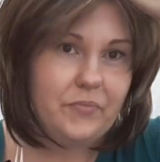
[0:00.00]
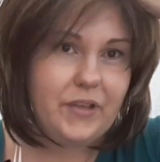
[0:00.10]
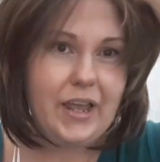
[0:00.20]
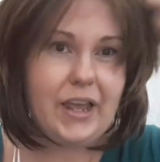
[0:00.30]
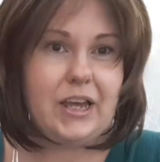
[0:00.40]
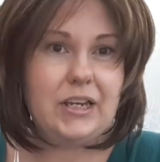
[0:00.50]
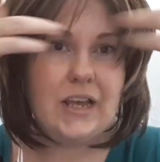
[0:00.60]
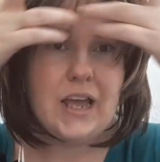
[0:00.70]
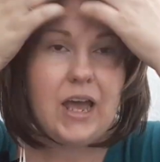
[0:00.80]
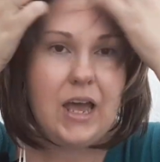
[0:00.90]
and
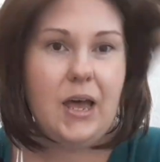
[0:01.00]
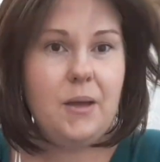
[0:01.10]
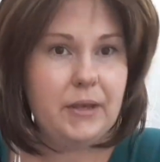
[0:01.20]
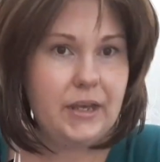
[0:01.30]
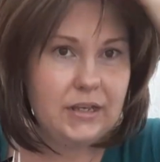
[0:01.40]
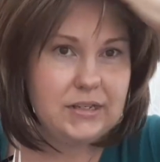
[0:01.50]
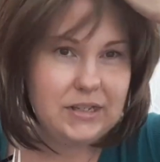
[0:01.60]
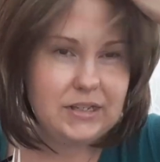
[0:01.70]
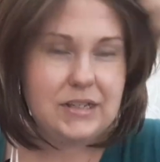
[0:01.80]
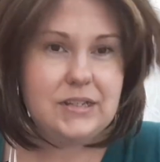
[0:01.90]
because
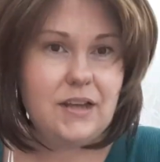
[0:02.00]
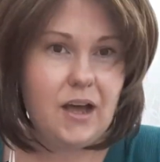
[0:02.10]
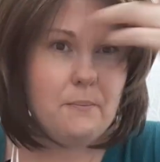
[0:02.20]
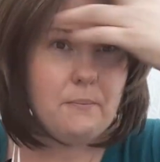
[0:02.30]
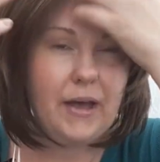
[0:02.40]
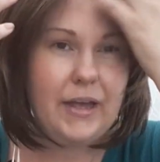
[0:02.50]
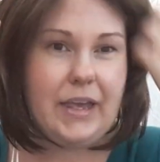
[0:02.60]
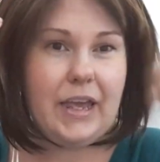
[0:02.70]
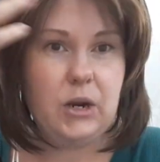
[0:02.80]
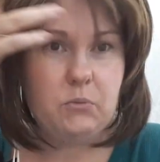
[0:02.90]
this is not my
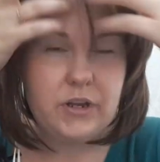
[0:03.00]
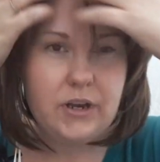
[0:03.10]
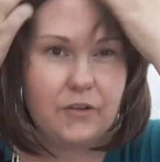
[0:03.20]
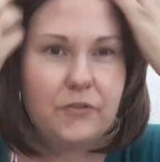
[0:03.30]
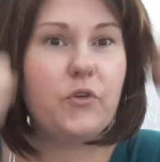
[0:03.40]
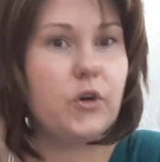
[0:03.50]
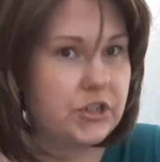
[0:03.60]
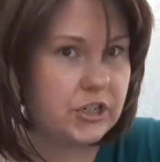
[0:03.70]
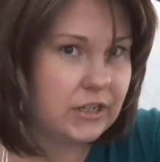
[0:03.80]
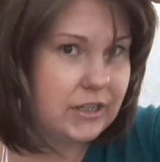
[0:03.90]
Cameron,
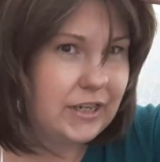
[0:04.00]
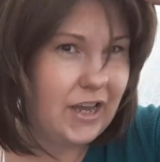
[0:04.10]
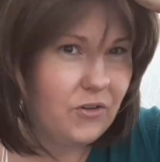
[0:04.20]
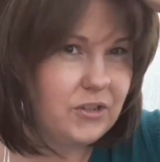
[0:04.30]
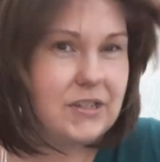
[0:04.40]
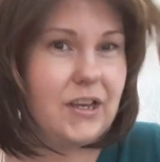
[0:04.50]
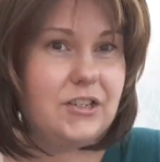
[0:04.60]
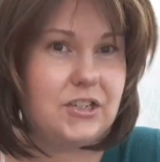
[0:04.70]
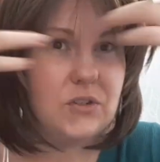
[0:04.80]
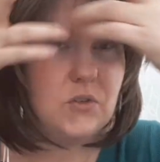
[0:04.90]
unfortunately now, because
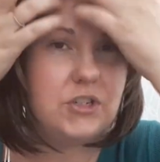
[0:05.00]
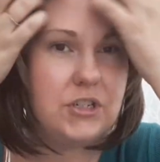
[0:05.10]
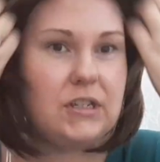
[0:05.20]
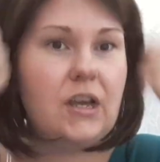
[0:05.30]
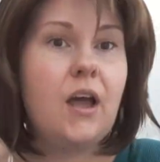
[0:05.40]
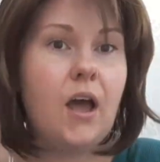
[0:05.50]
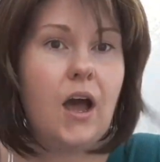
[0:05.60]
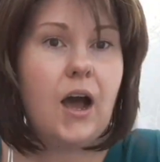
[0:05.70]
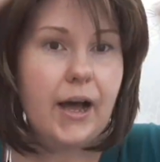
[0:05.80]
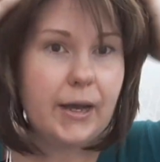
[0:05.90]
gosh, she's gorgeous,
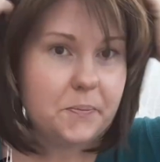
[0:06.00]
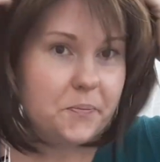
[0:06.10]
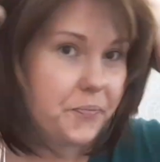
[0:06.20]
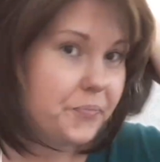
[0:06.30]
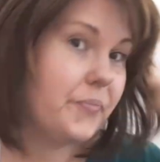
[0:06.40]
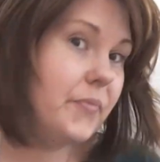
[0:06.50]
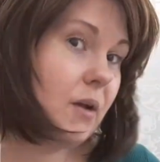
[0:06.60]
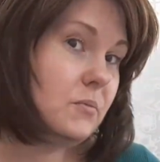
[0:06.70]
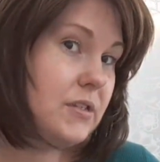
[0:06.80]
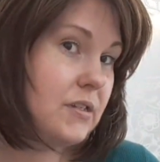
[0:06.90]
I'm
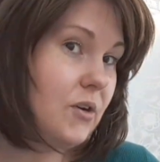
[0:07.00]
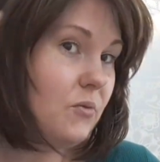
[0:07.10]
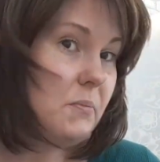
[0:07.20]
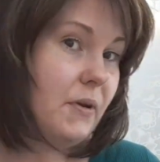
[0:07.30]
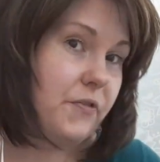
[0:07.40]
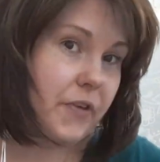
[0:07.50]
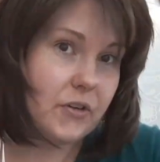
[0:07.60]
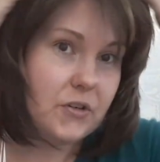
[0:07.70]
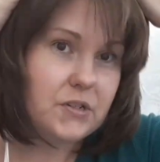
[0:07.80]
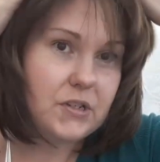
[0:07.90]
just going to run my
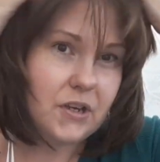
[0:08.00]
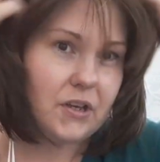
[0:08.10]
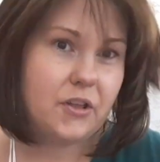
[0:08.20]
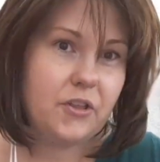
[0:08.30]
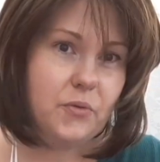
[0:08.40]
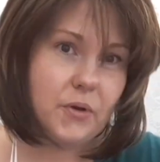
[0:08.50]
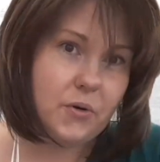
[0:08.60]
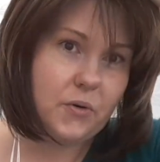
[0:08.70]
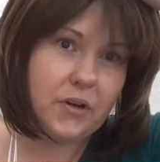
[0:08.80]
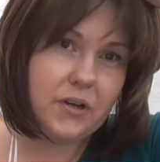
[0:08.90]
fingers
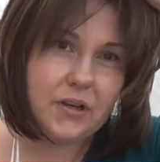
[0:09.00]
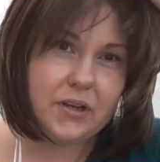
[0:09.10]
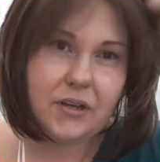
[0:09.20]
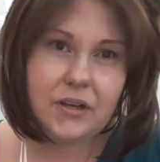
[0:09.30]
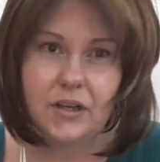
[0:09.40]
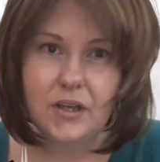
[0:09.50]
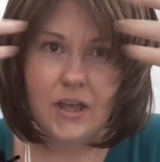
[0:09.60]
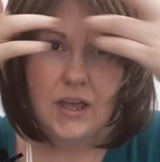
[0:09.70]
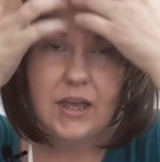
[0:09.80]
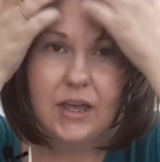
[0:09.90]
through
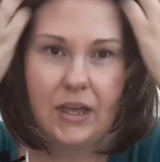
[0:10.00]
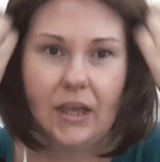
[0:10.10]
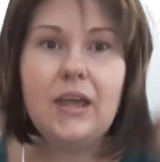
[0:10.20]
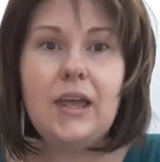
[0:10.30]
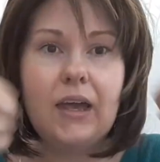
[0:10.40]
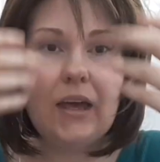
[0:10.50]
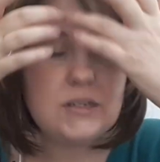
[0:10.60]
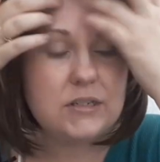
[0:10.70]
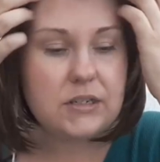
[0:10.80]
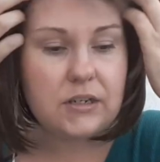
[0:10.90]

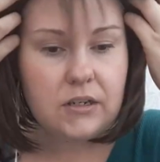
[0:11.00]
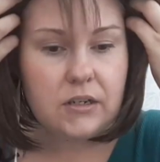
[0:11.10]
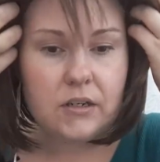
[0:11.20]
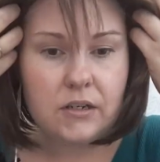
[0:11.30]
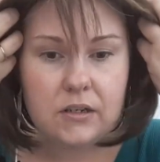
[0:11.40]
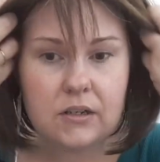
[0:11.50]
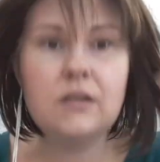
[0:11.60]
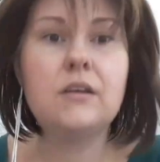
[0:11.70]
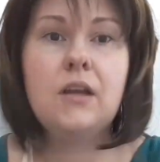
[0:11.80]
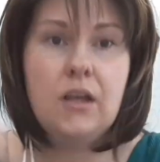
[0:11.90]
and
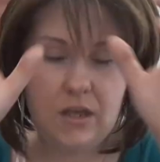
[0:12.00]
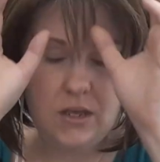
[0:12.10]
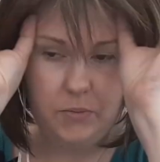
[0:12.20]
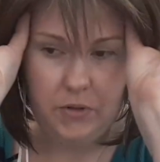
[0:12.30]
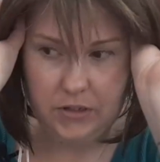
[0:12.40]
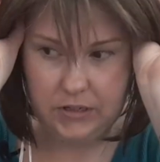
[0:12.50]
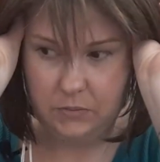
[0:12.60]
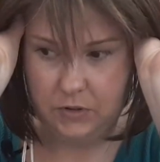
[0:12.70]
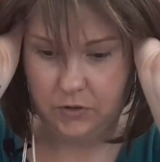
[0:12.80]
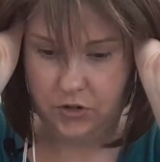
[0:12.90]
pull some
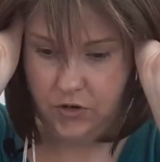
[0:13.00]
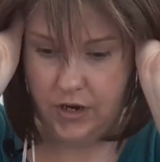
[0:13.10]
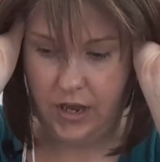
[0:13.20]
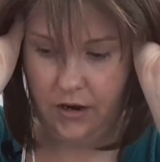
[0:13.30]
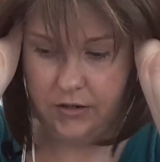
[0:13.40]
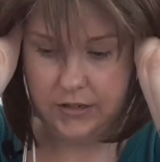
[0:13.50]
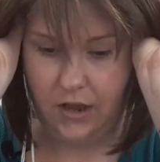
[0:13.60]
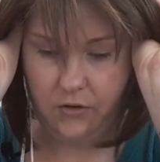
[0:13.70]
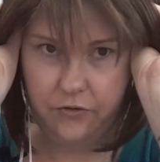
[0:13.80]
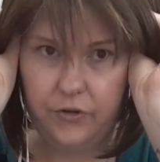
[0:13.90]
of those stray hairs
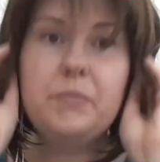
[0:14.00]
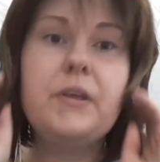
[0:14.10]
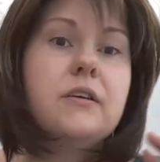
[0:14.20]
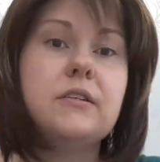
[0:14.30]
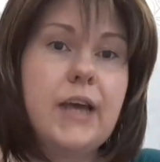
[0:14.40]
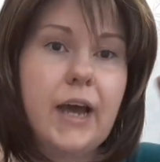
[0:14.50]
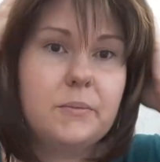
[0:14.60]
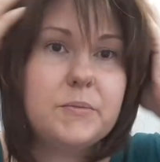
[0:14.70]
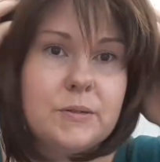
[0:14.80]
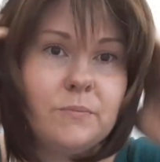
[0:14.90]
out from the ear
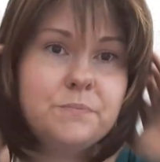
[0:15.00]
tabs.